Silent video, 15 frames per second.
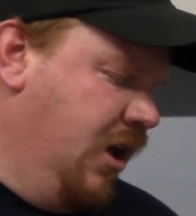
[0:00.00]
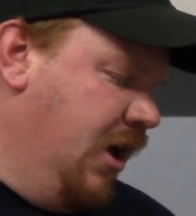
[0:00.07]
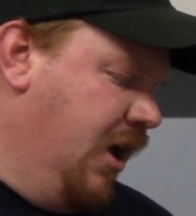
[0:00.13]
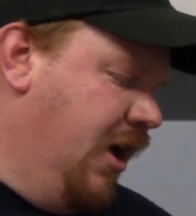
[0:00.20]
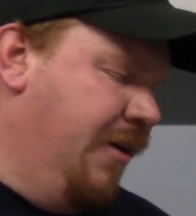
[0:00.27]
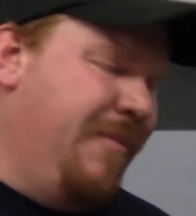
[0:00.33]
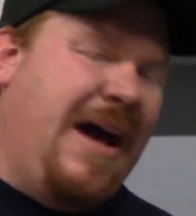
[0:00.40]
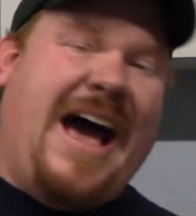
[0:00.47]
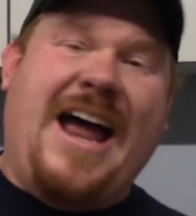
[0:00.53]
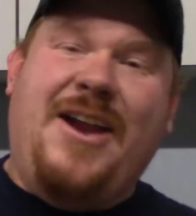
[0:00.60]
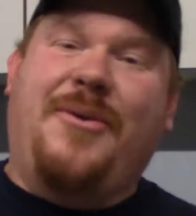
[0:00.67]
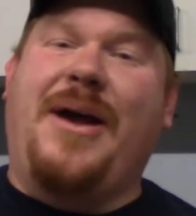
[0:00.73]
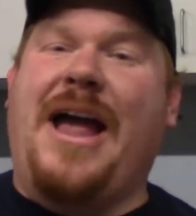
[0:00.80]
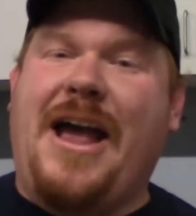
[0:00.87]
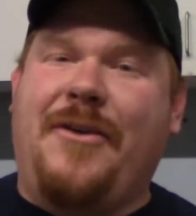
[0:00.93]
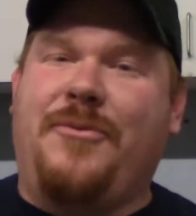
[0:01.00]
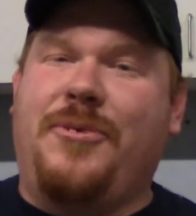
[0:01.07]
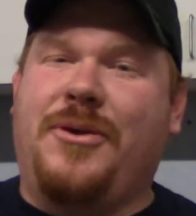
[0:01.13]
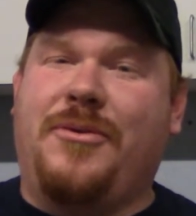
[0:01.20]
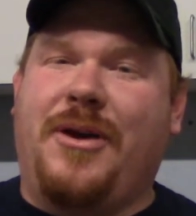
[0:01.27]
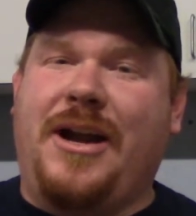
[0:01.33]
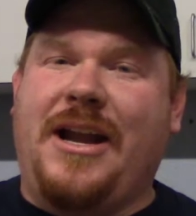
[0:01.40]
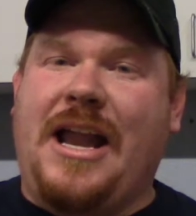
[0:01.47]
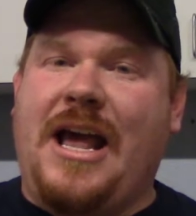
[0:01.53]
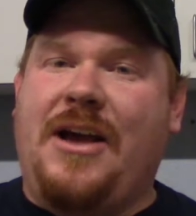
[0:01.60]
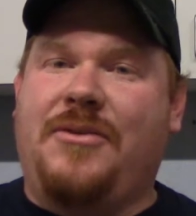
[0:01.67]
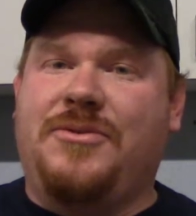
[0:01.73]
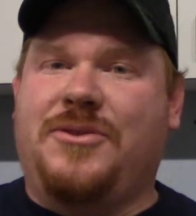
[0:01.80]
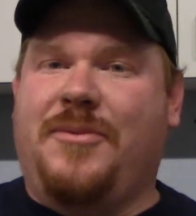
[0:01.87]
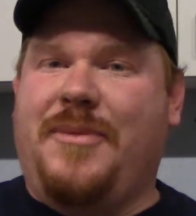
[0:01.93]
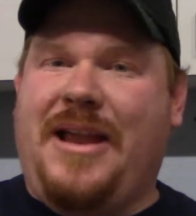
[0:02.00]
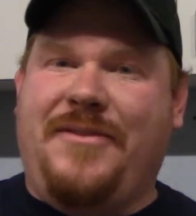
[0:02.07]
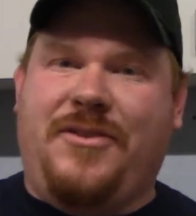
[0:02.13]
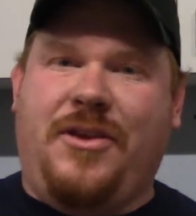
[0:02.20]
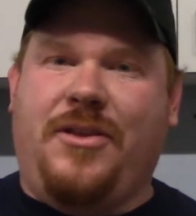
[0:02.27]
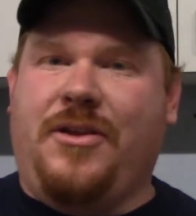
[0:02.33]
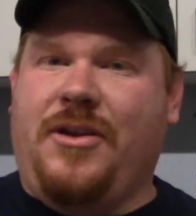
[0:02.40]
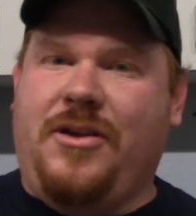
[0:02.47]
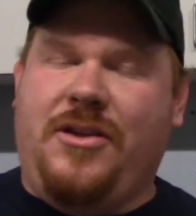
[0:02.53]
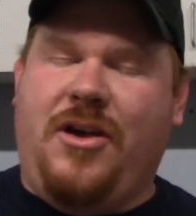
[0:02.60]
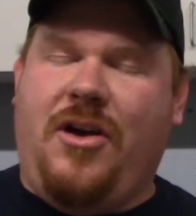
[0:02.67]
I don't have one right now, so I'm going to have to go to the